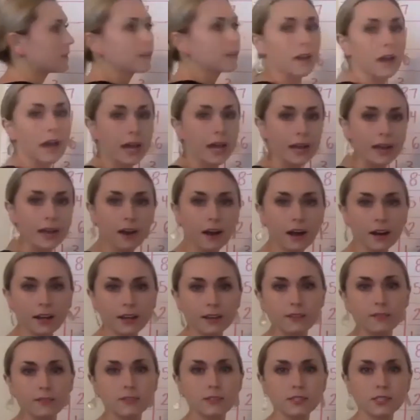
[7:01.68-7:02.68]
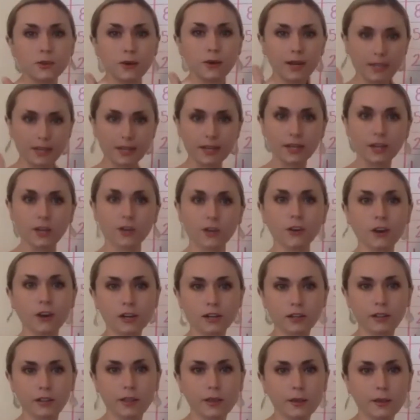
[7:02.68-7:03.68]
I got it, so I did it
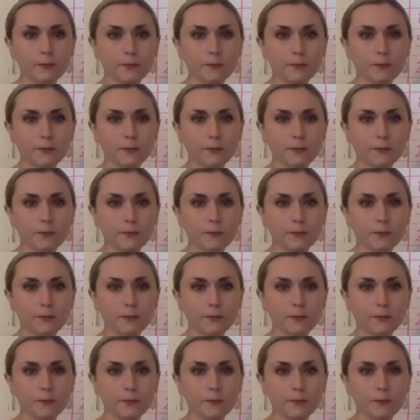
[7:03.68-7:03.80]
correctly.